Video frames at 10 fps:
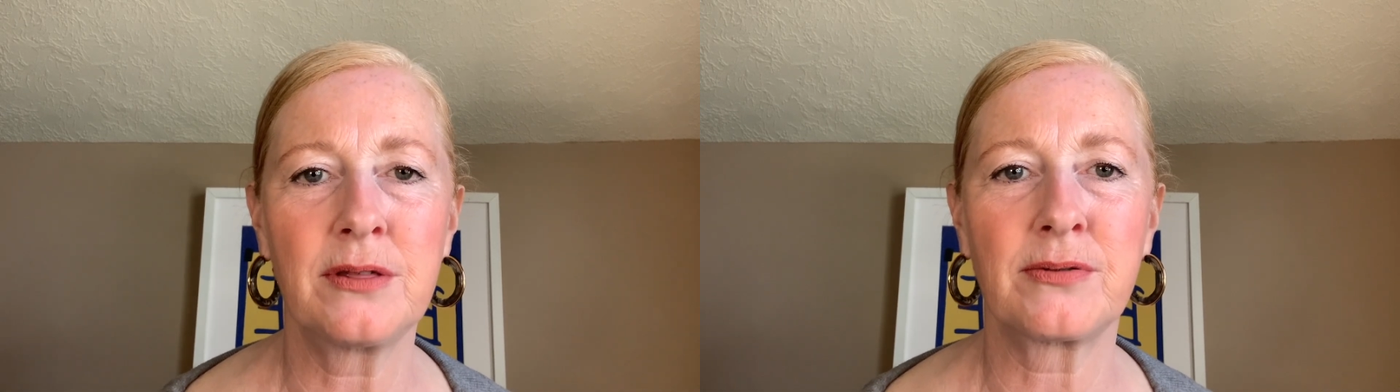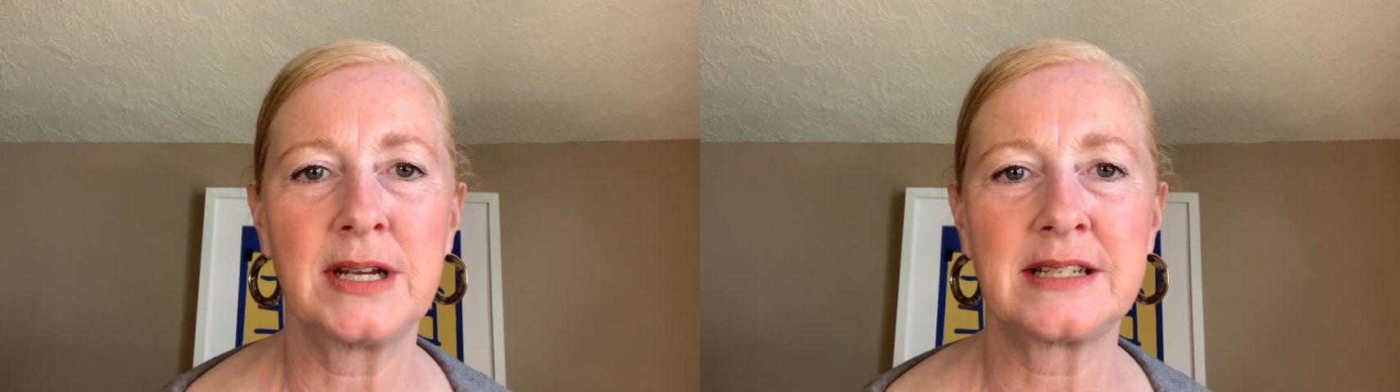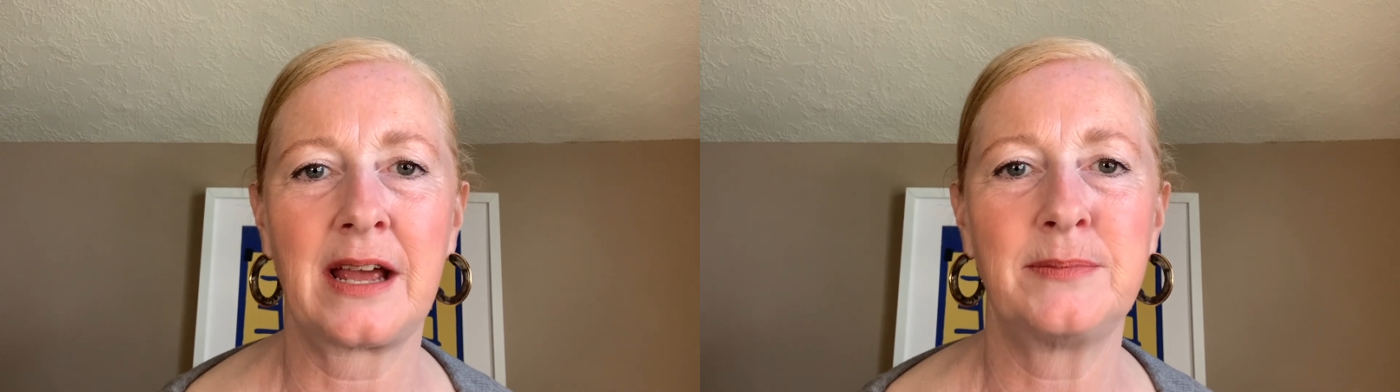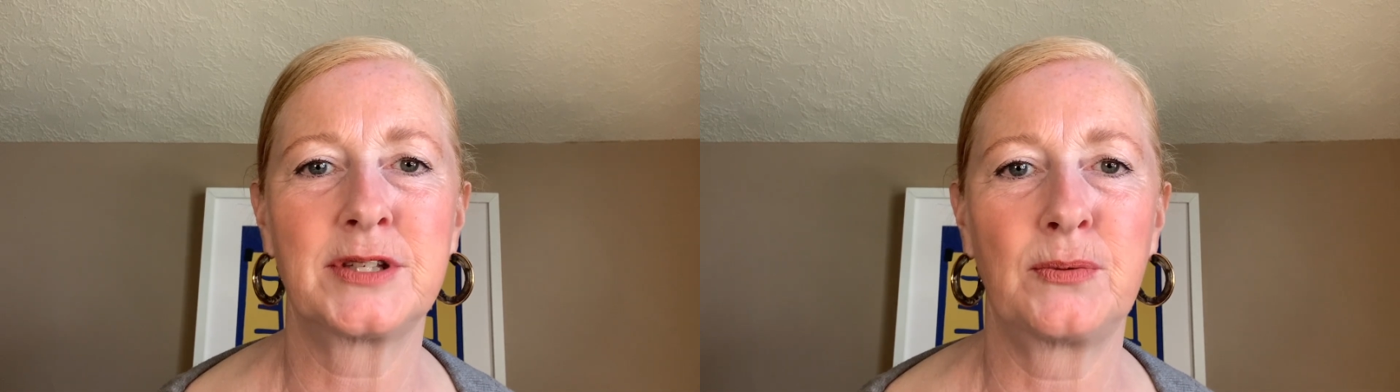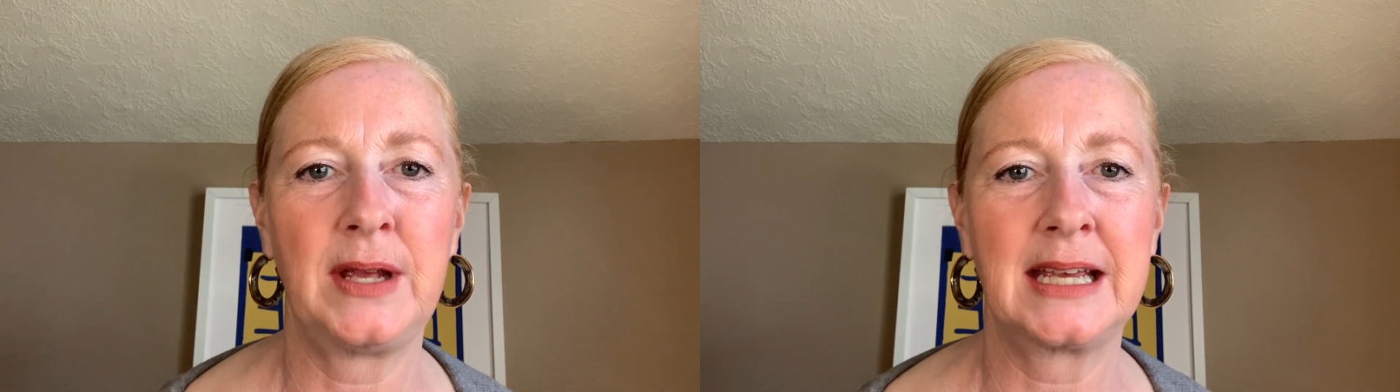3 times a
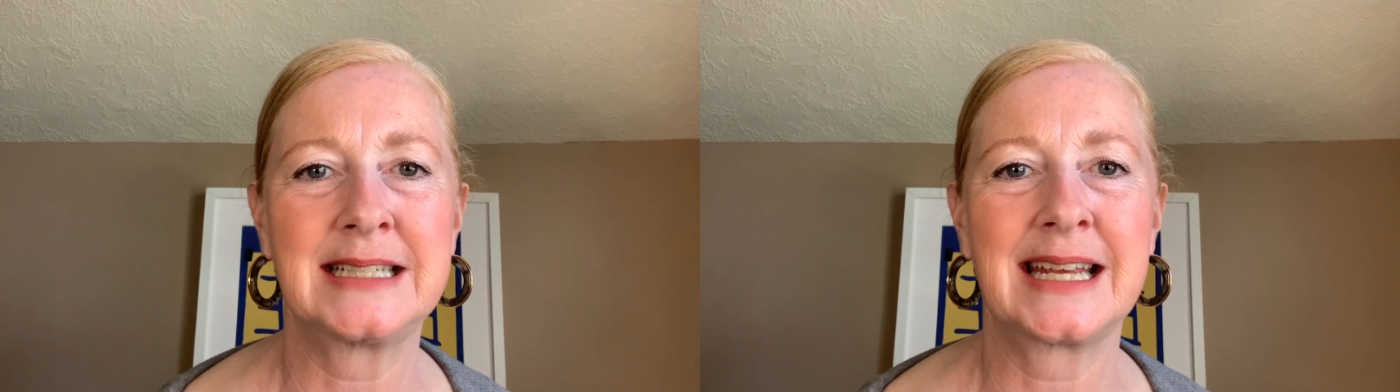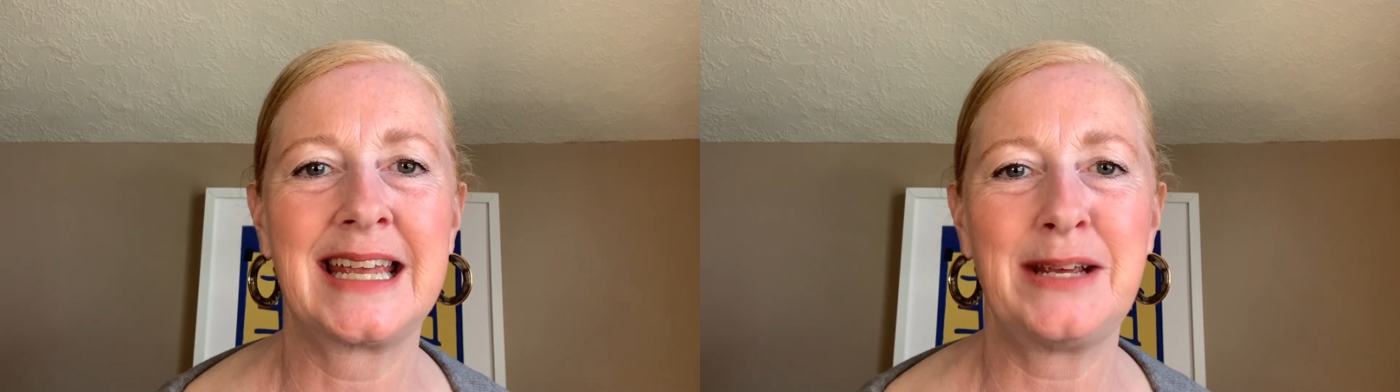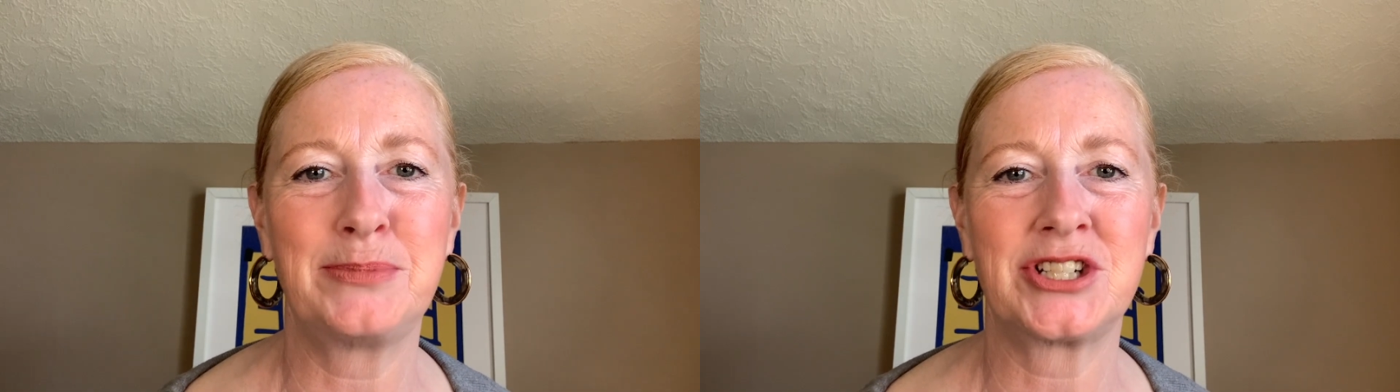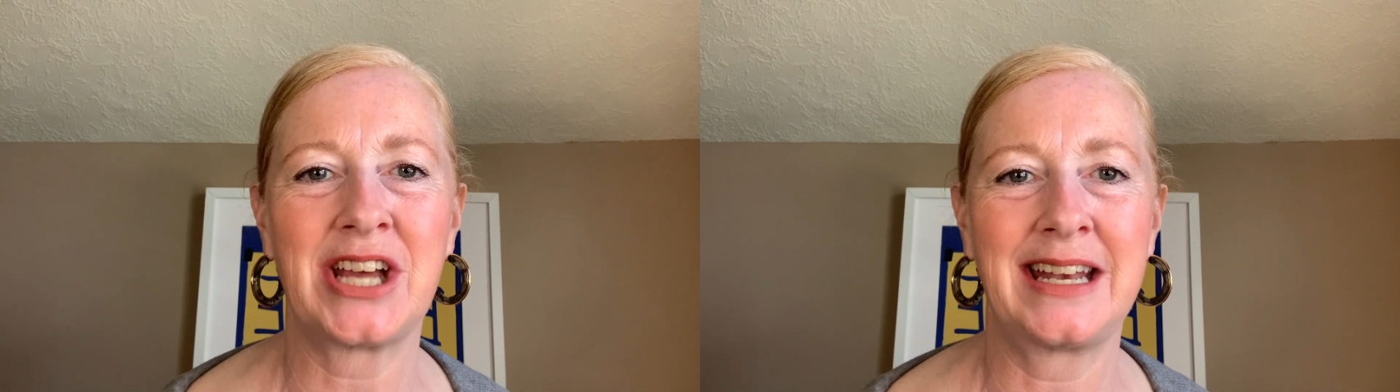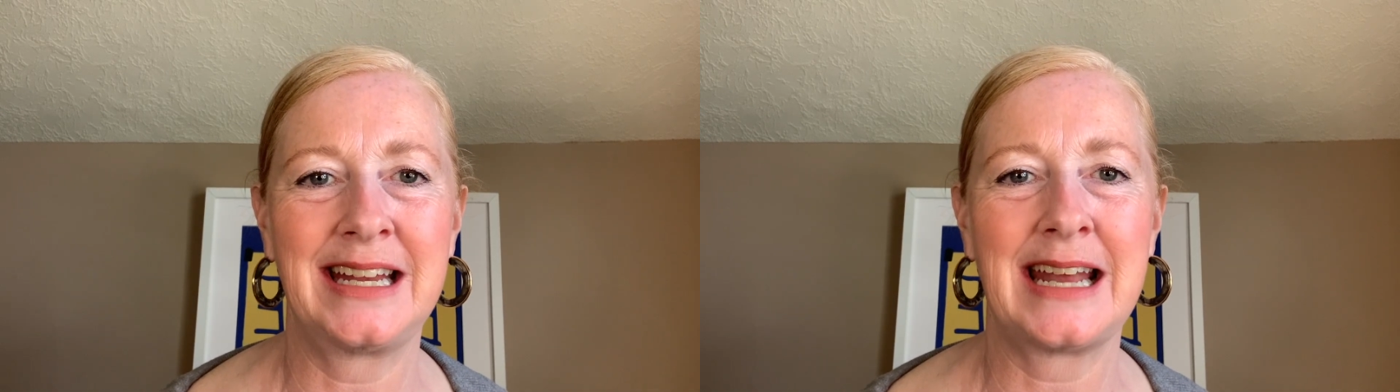week to keep
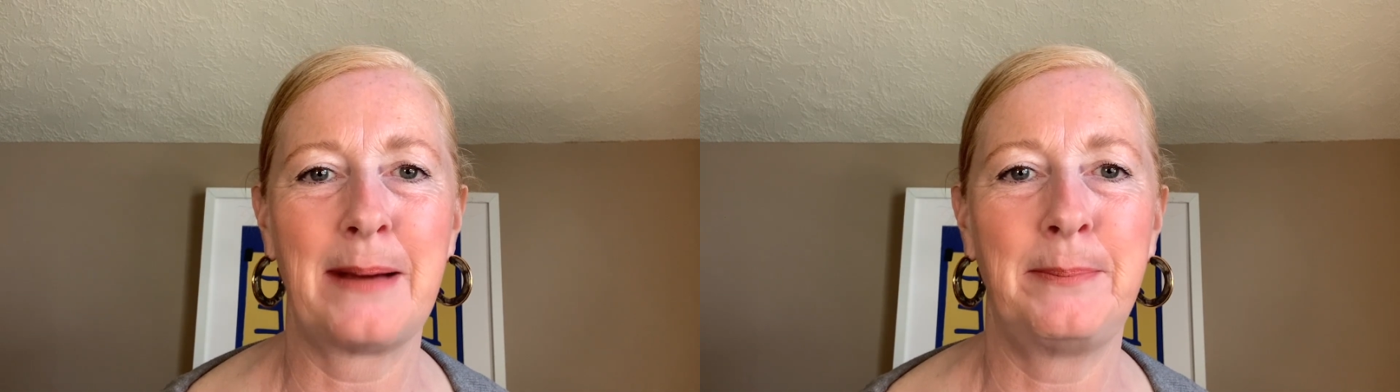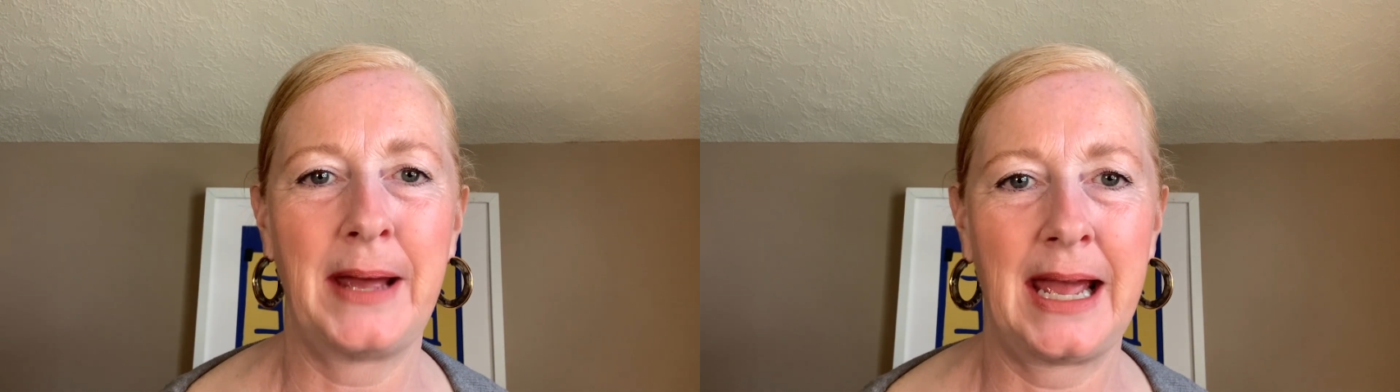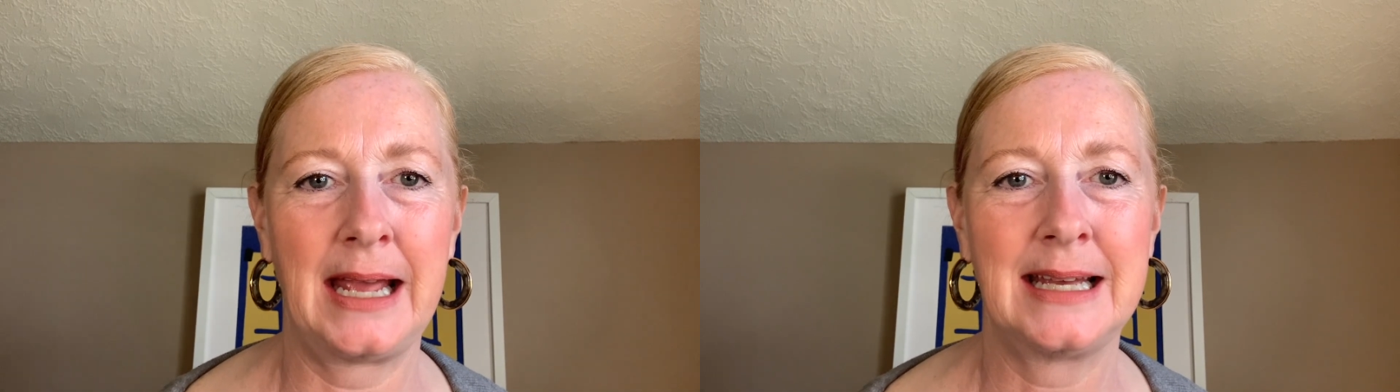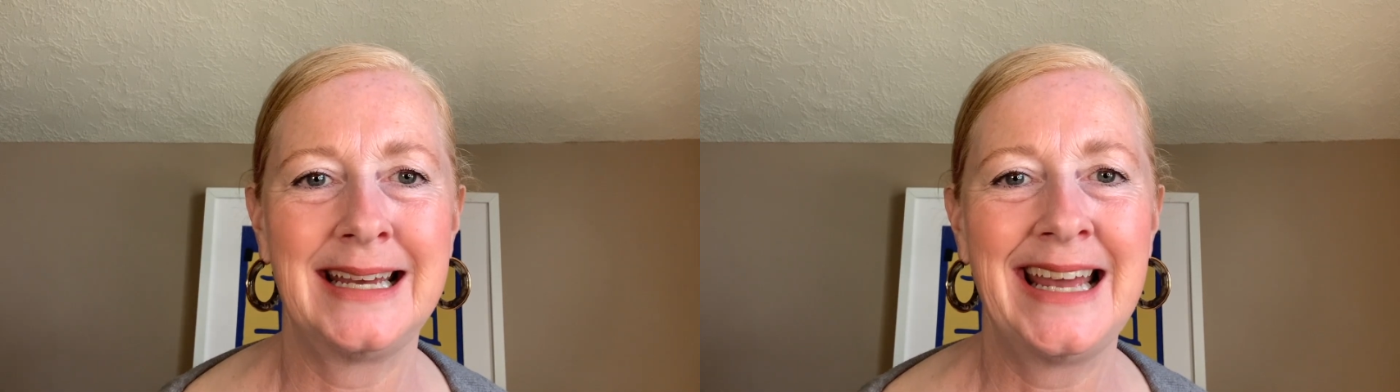shedding at bay